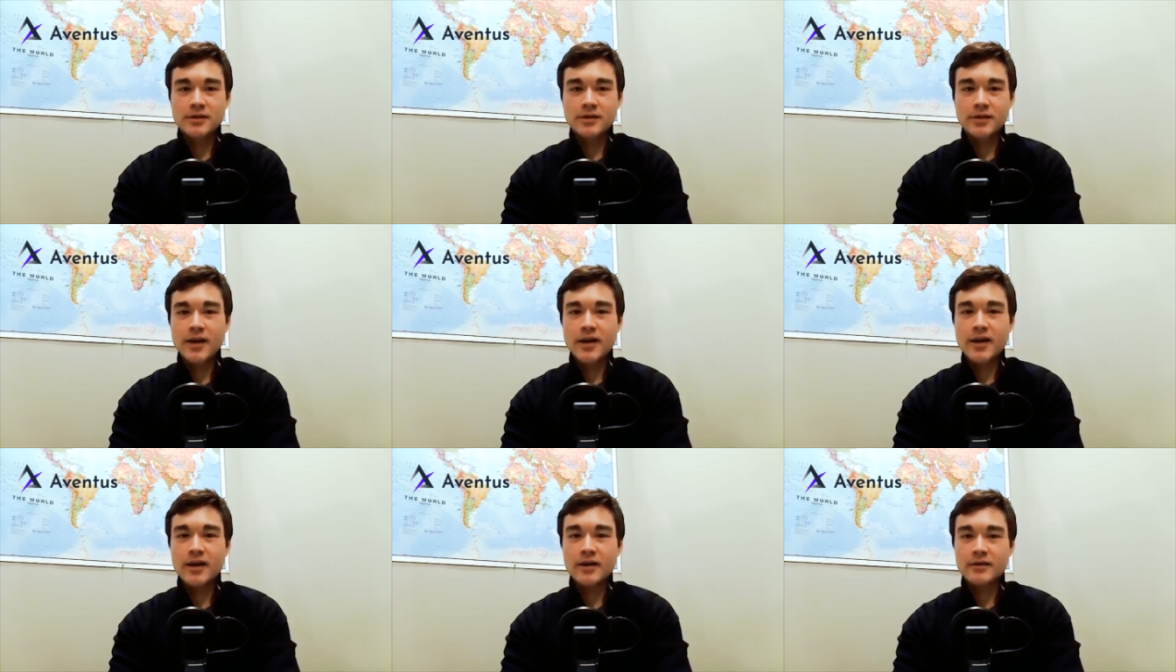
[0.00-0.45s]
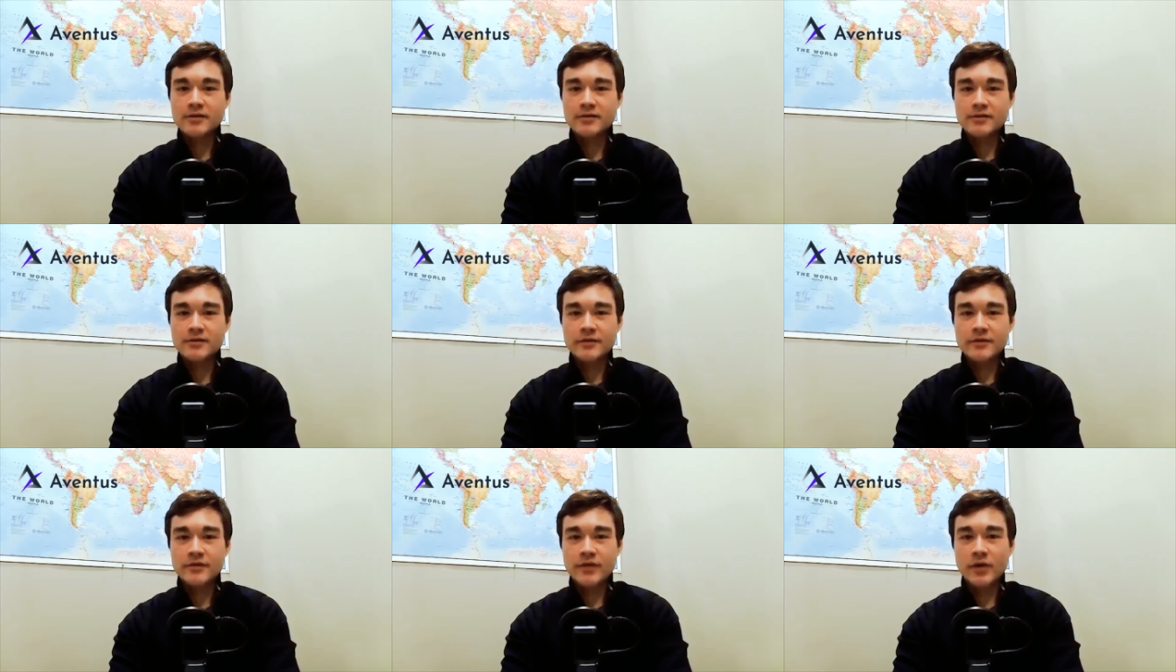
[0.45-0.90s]
yeah,
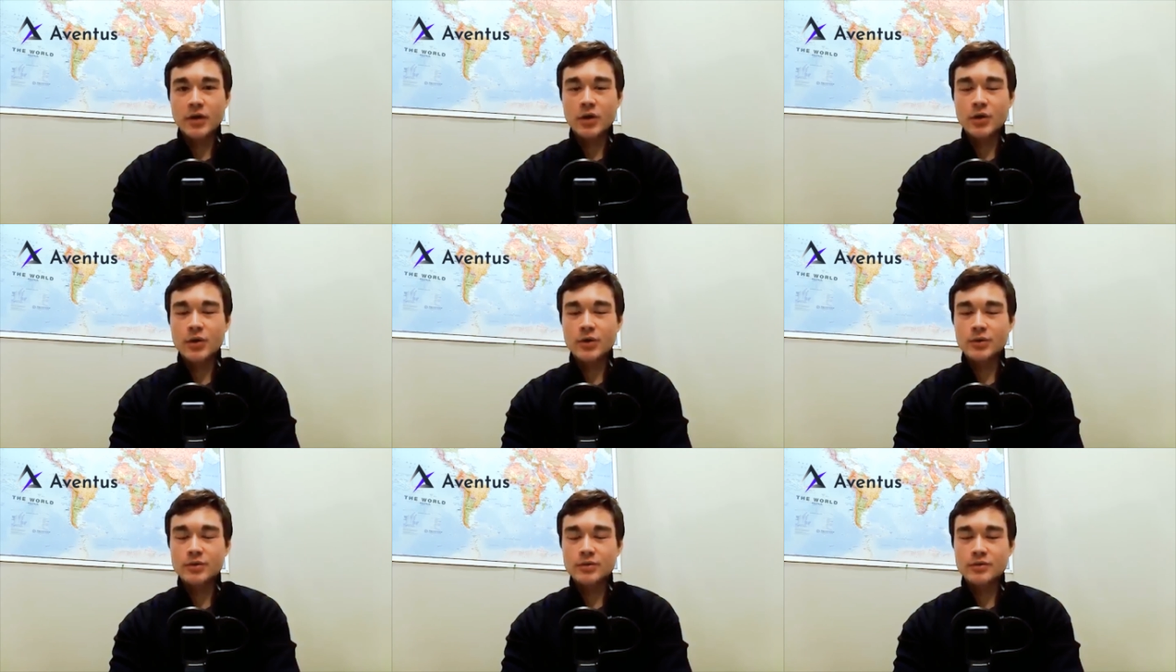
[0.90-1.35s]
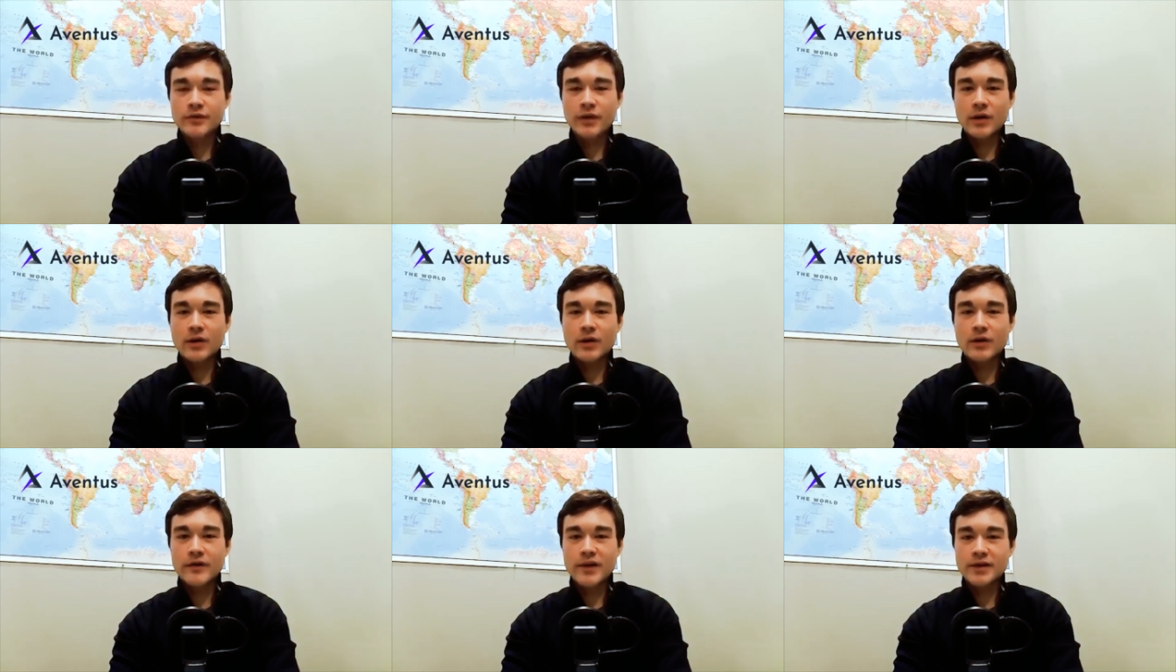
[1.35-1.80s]
follow
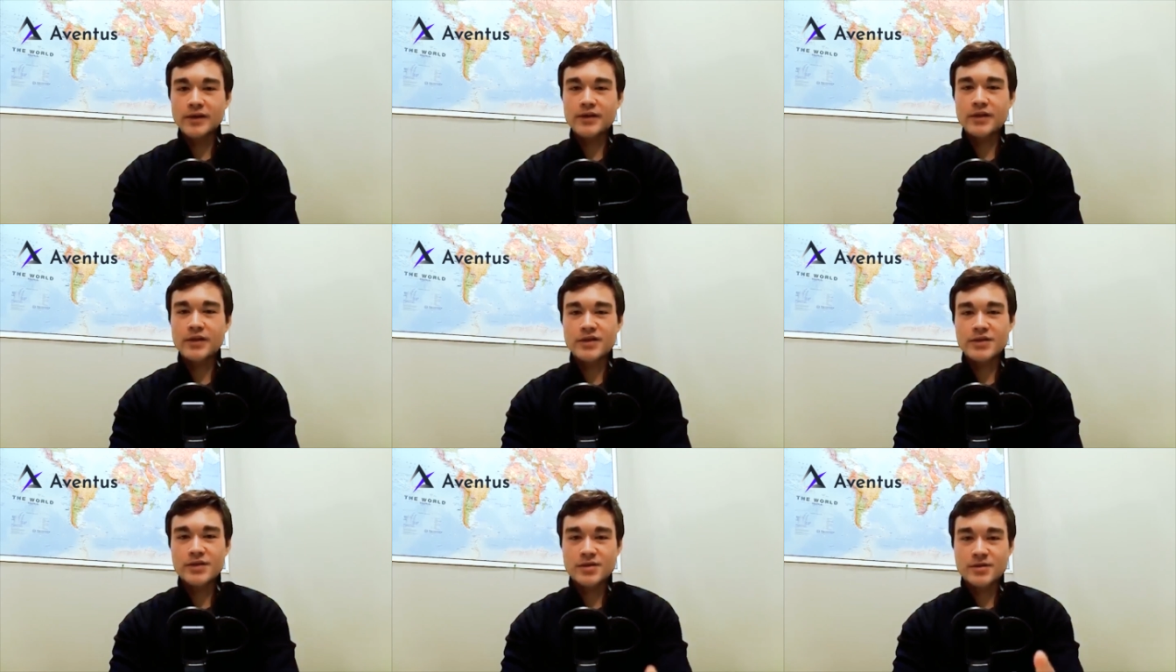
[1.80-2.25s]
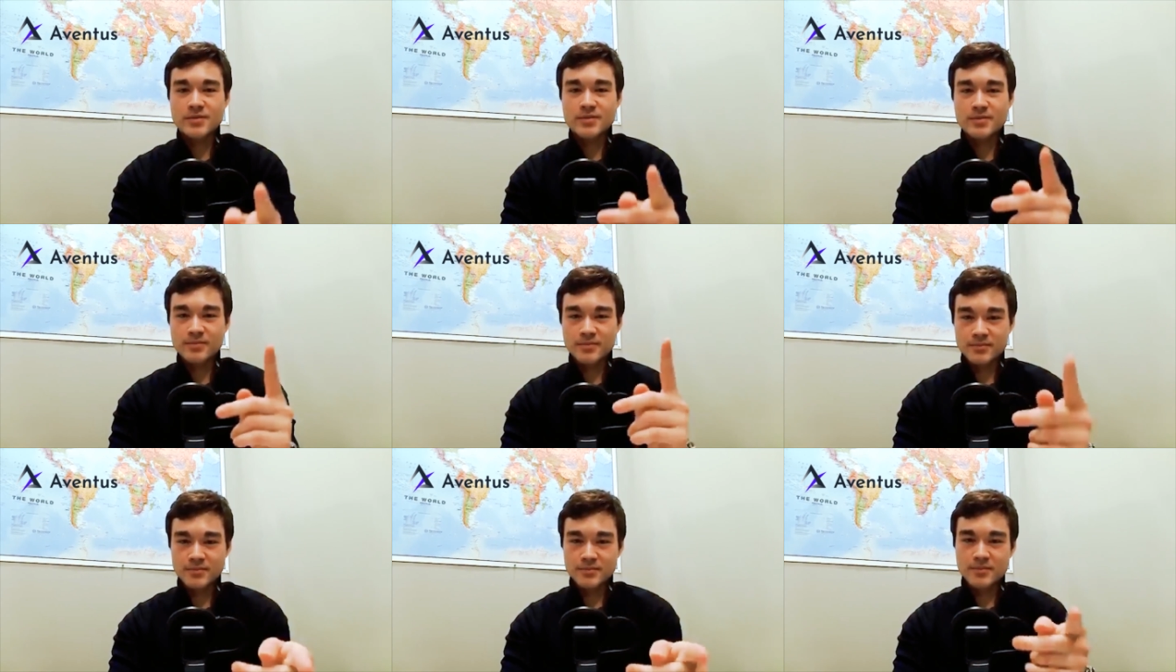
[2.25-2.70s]
follow Aventus,
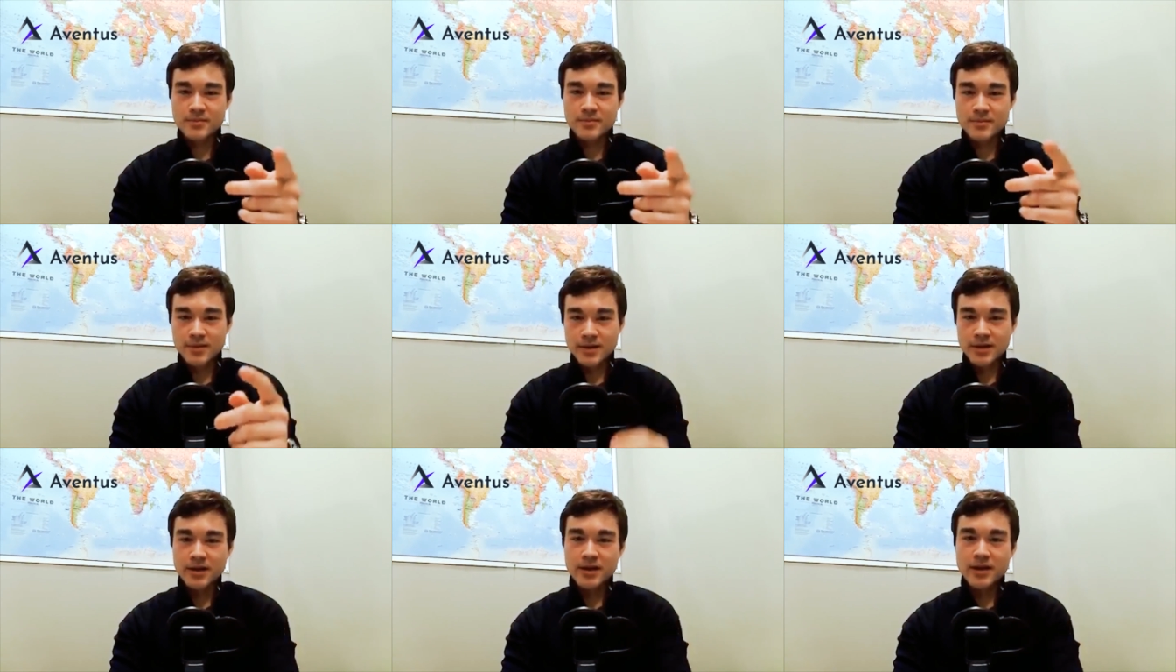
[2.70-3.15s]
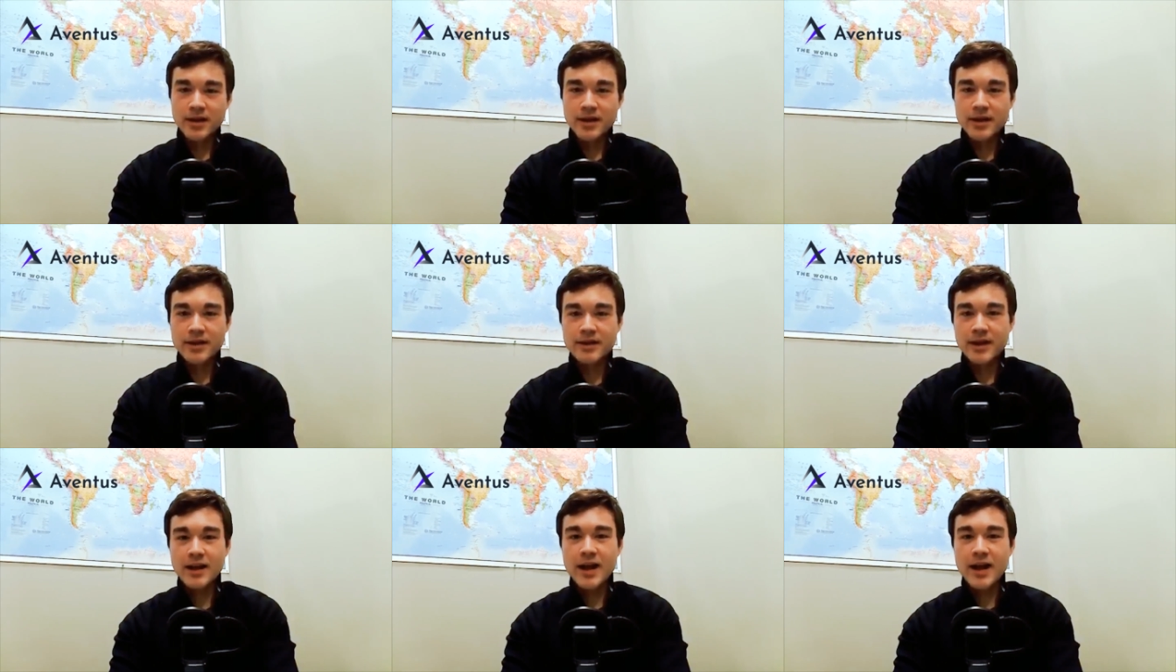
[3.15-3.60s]

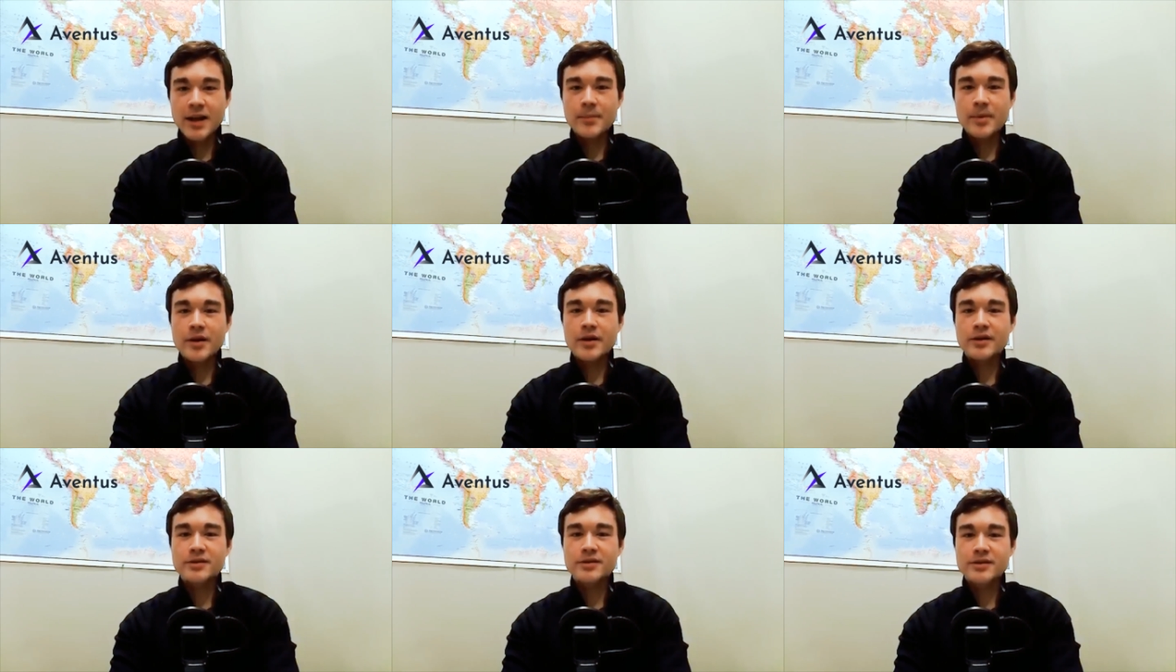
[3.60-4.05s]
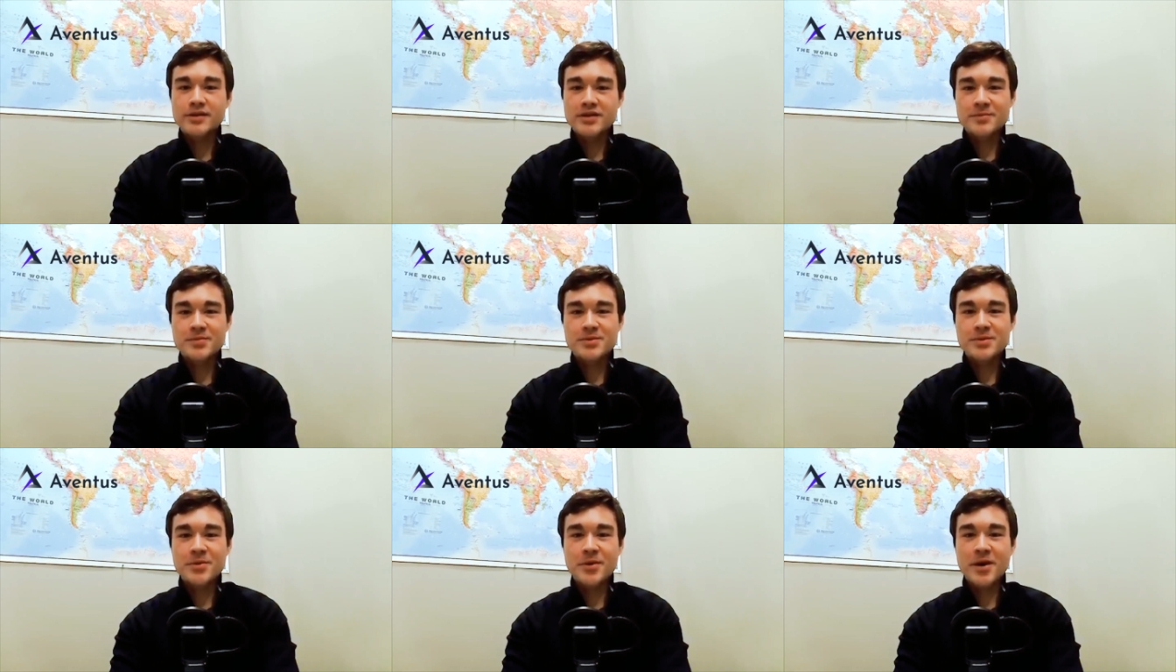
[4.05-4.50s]
hit the like button,
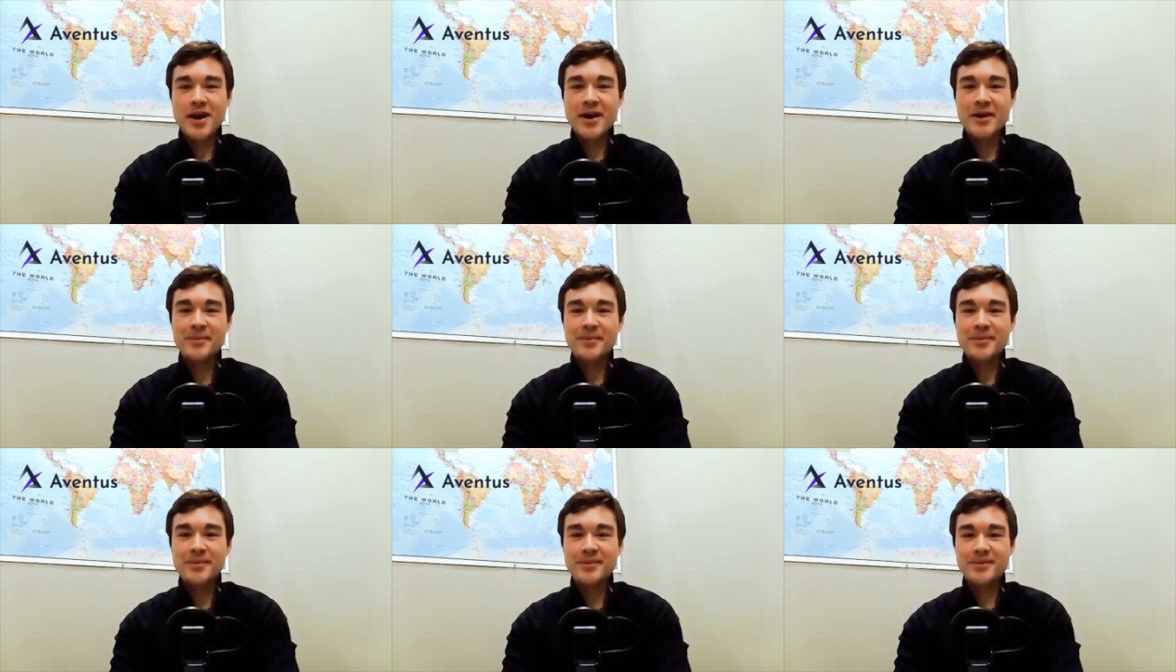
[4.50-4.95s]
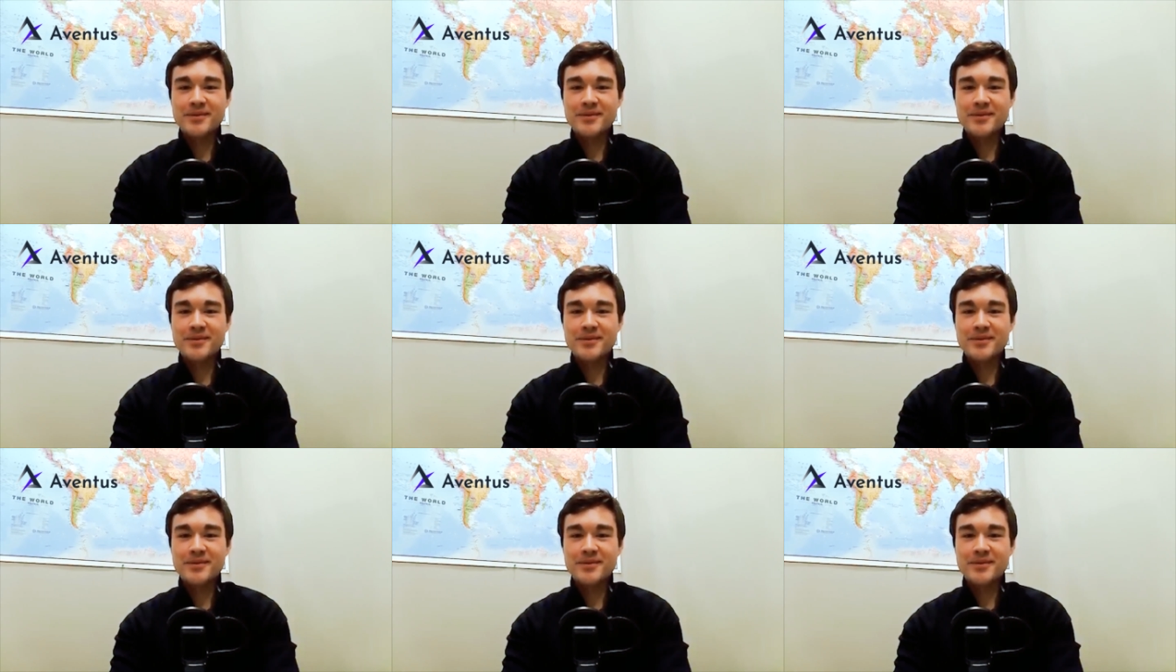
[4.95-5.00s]
subscribe.